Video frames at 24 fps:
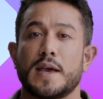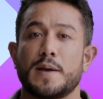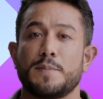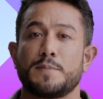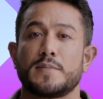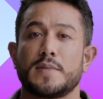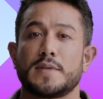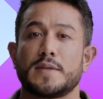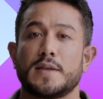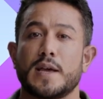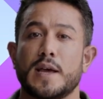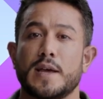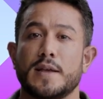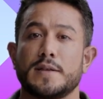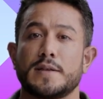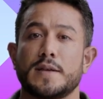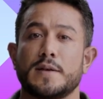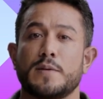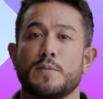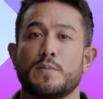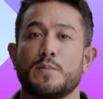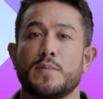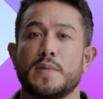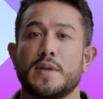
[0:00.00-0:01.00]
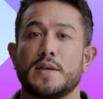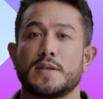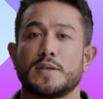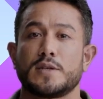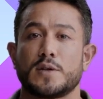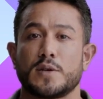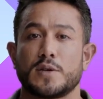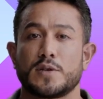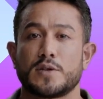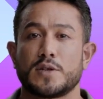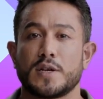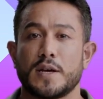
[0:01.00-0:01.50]
emphasizing
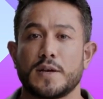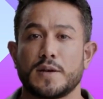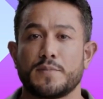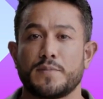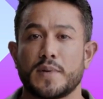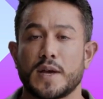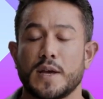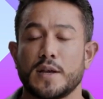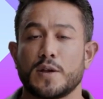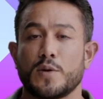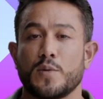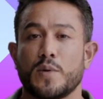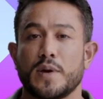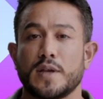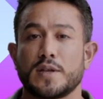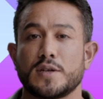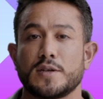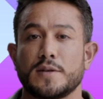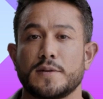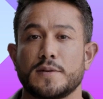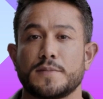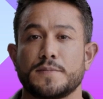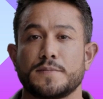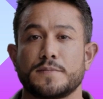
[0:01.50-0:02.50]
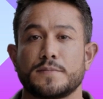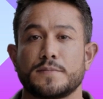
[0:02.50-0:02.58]
research and evaluation.